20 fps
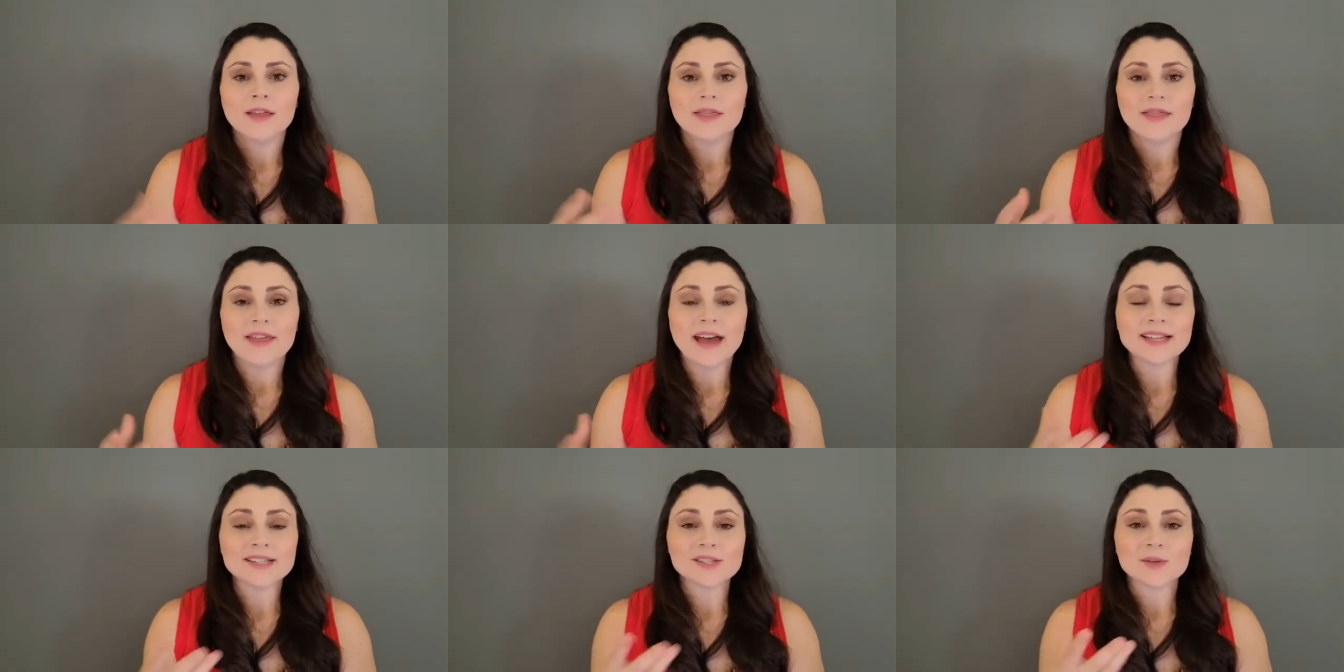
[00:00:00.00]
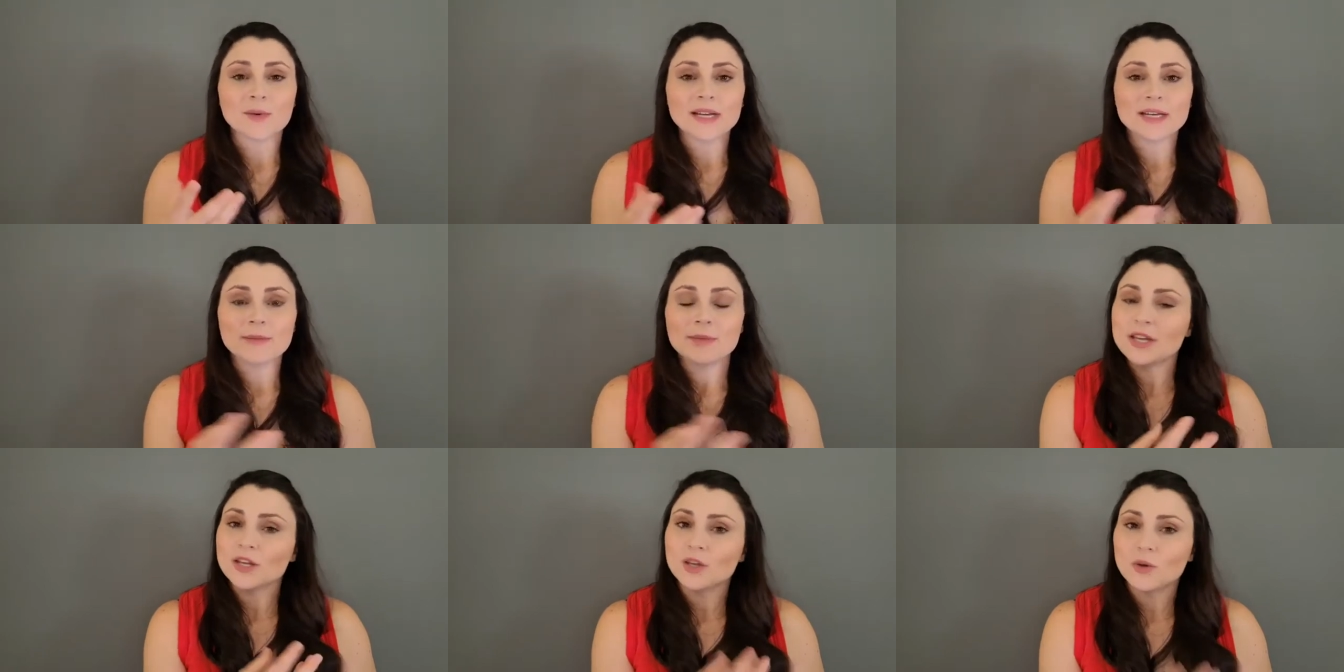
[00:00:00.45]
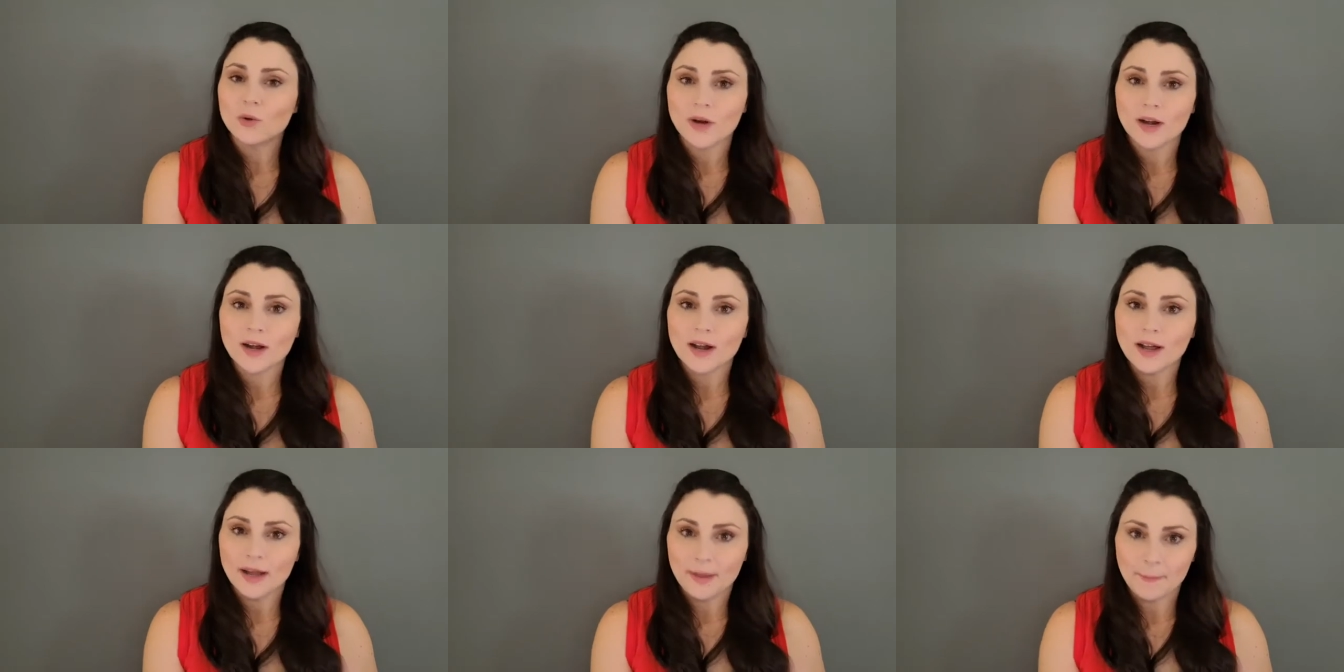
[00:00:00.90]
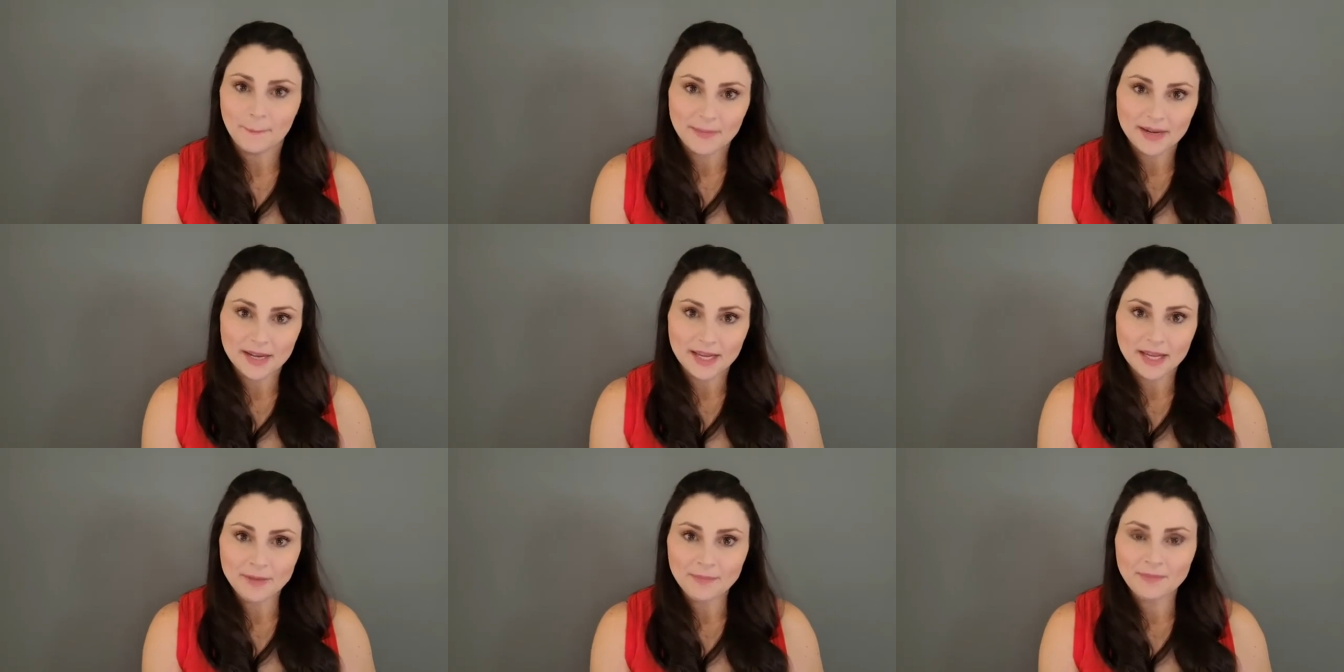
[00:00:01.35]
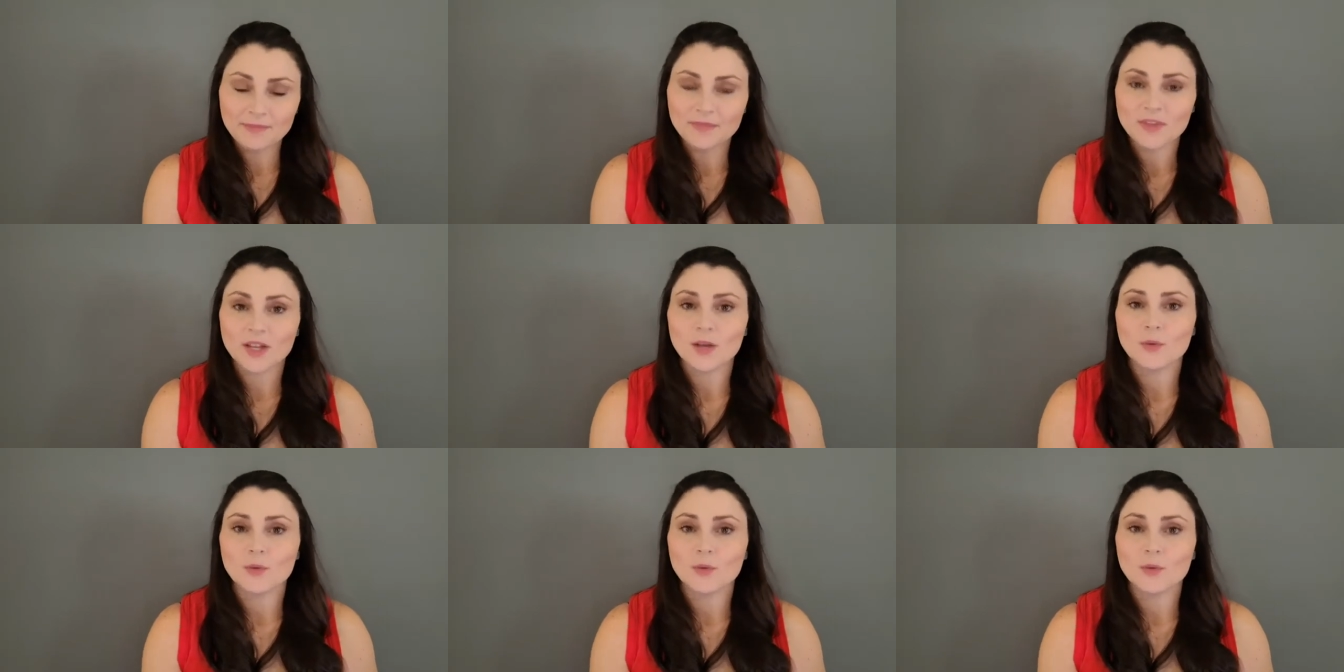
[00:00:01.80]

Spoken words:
That's going to be your company,